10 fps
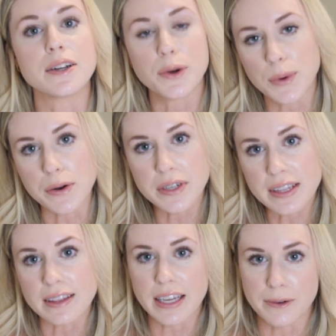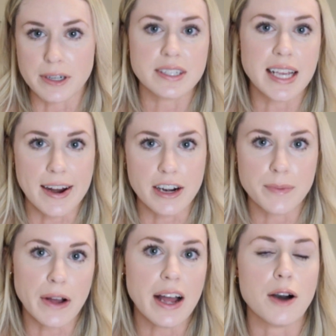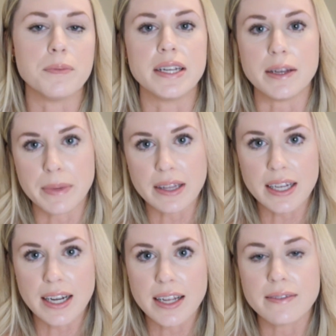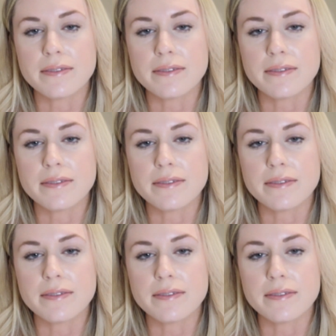quote, that they were scared about how manipulative,